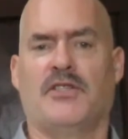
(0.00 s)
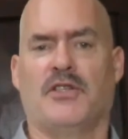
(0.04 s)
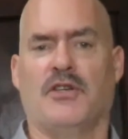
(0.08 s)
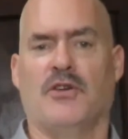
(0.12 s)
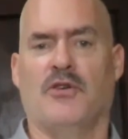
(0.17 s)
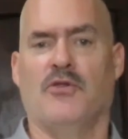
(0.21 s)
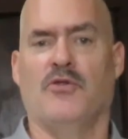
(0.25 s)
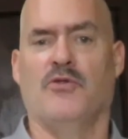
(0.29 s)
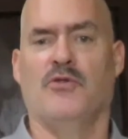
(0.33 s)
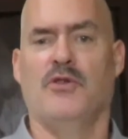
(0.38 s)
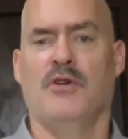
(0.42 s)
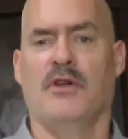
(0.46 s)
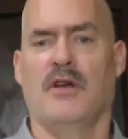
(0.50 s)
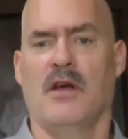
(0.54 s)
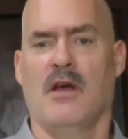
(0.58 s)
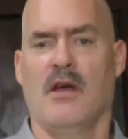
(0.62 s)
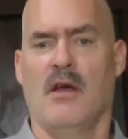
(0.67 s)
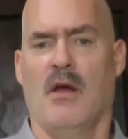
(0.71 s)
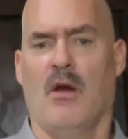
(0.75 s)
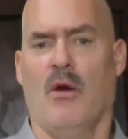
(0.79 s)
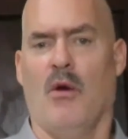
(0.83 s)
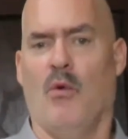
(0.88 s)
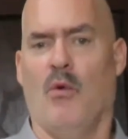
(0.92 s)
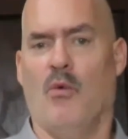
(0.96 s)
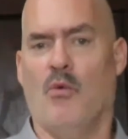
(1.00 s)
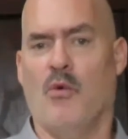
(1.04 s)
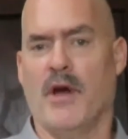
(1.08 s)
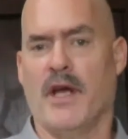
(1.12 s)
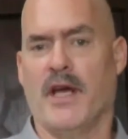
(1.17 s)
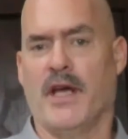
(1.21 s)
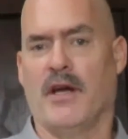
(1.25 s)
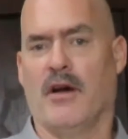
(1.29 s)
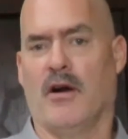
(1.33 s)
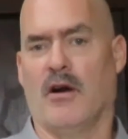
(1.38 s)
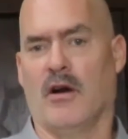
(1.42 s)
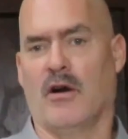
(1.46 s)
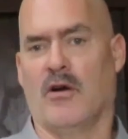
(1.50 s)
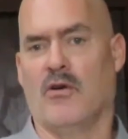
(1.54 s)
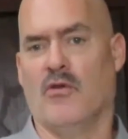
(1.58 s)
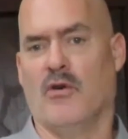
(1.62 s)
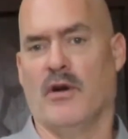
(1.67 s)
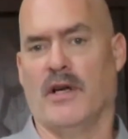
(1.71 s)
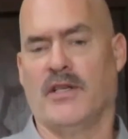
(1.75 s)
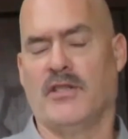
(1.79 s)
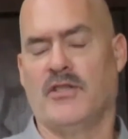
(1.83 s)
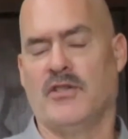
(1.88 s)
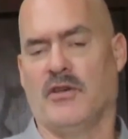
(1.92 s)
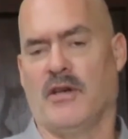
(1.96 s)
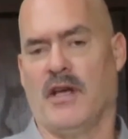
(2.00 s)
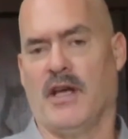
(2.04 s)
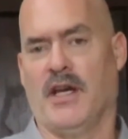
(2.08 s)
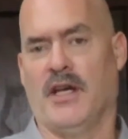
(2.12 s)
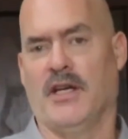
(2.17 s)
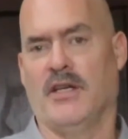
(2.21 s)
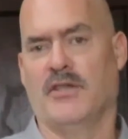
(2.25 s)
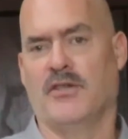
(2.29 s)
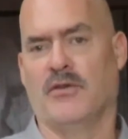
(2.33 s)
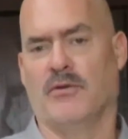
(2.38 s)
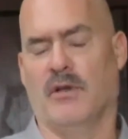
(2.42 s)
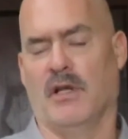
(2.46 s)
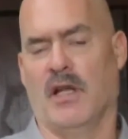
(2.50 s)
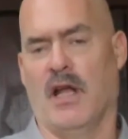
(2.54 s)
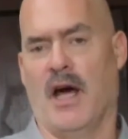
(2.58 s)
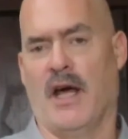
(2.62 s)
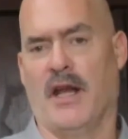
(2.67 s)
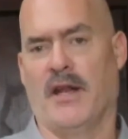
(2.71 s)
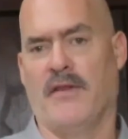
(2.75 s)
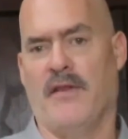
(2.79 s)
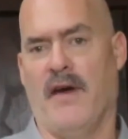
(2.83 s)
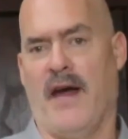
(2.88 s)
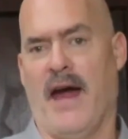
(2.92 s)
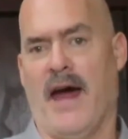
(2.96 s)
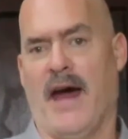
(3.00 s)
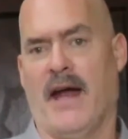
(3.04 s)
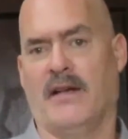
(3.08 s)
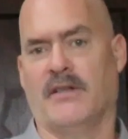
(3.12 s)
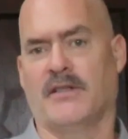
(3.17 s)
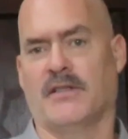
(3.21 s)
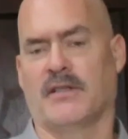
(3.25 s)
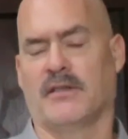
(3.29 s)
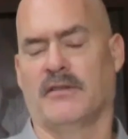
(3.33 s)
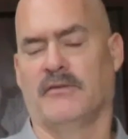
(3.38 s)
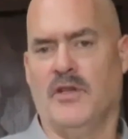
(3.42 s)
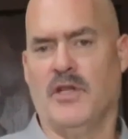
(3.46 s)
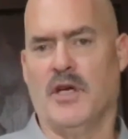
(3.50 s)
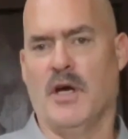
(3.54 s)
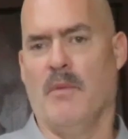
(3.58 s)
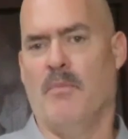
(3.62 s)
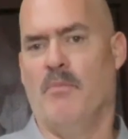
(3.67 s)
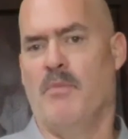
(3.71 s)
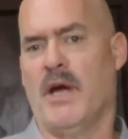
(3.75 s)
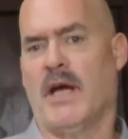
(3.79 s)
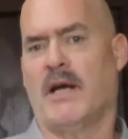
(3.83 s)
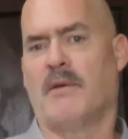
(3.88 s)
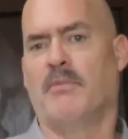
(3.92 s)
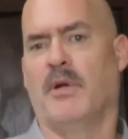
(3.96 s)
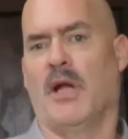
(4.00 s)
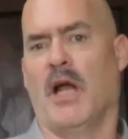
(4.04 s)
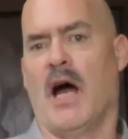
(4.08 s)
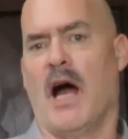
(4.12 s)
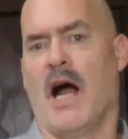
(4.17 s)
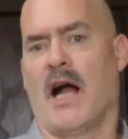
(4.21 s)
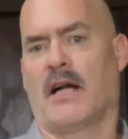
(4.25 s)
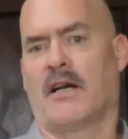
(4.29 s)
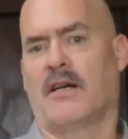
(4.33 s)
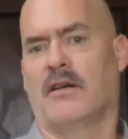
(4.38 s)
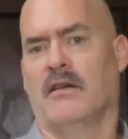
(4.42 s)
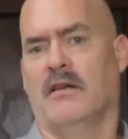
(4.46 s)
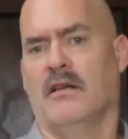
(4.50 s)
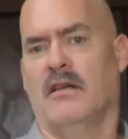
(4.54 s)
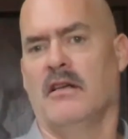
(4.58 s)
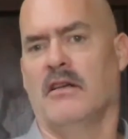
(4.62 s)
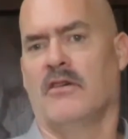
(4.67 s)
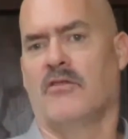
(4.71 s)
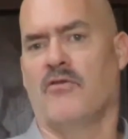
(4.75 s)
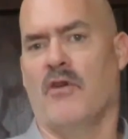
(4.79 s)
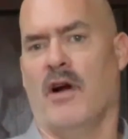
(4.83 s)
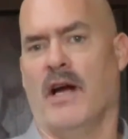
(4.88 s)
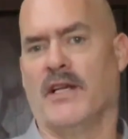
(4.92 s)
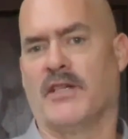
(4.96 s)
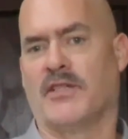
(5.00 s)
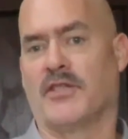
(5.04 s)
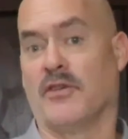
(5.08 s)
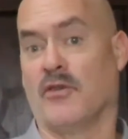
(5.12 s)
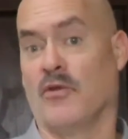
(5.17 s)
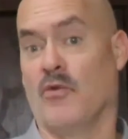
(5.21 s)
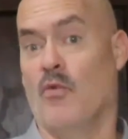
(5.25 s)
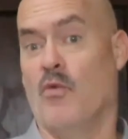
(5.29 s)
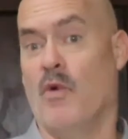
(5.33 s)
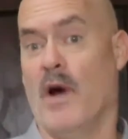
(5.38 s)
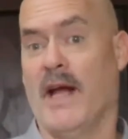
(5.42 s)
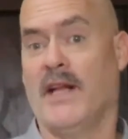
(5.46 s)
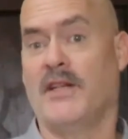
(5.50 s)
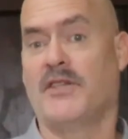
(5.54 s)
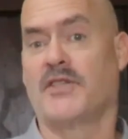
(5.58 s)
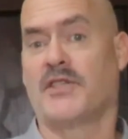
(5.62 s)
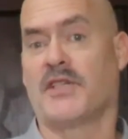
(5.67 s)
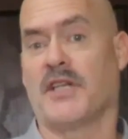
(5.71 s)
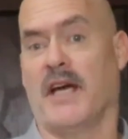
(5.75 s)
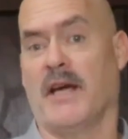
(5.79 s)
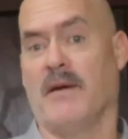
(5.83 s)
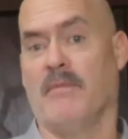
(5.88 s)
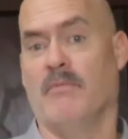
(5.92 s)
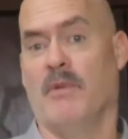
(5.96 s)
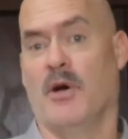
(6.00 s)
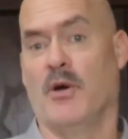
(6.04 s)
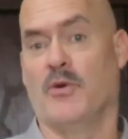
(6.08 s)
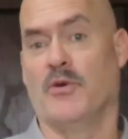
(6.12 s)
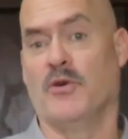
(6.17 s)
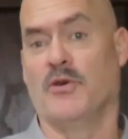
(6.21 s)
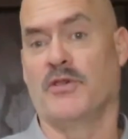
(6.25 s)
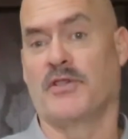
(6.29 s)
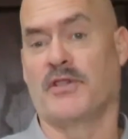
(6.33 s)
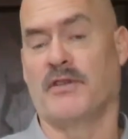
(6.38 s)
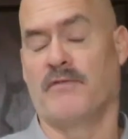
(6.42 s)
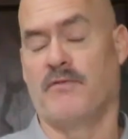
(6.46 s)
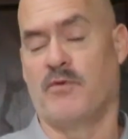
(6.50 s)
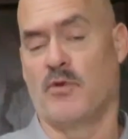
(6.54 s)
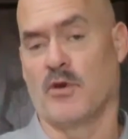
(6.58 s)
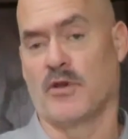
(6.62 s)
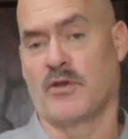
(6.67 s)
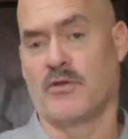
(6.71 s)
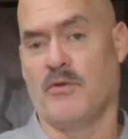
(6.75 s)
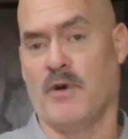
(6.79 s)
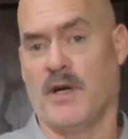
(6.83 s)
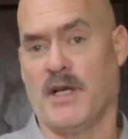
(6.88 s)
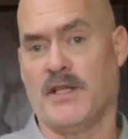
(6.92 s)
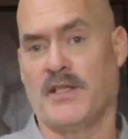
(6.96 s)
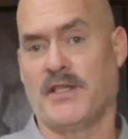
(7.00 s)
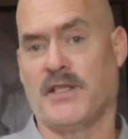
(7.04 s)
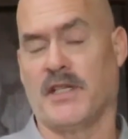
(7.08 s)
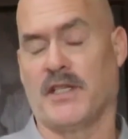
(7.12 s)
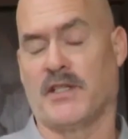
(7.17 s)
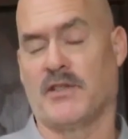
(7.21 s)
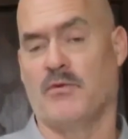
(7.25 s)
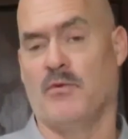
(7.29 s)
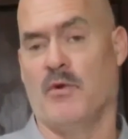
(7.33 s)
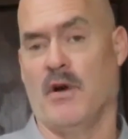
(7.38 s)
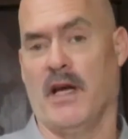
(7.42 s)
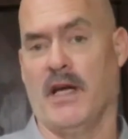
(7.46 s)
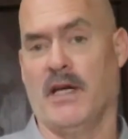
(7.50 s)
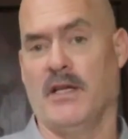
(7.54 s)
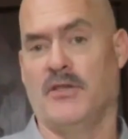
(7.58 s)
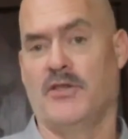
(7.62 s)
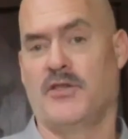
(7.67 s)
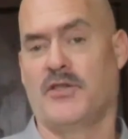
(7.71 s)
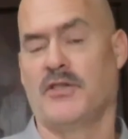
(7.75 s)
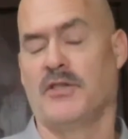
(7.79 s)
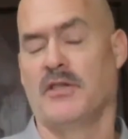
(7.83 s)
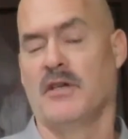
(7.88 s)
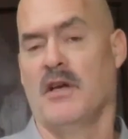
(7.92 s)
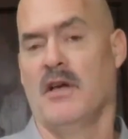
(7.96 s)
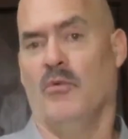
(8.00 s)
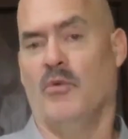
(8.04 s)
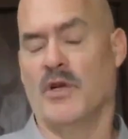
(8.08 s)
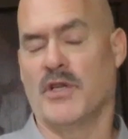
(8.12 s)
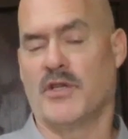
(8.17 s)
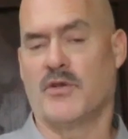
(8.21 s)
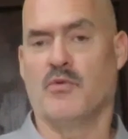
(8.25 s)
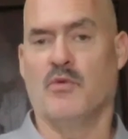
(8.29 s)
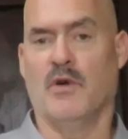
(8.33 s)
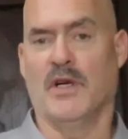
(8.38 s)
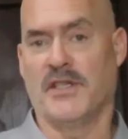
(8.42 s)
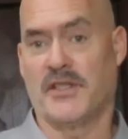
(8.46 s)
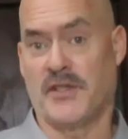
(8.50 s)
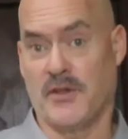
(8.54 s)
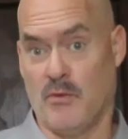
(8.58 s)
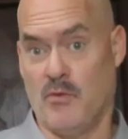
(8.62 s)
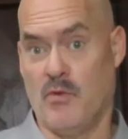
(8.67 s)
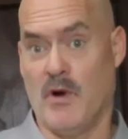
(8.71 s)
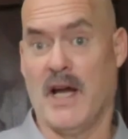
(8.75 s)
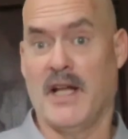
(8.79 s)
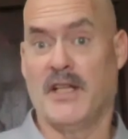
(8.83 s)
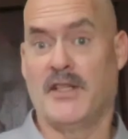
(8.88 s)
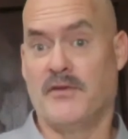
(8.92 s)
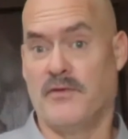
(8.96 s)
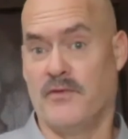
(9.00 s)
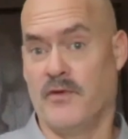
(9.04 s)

tuned. We are going to get into a lot of that. The big block Chrysler wedge type motors, the 426 wedge, which was the wedge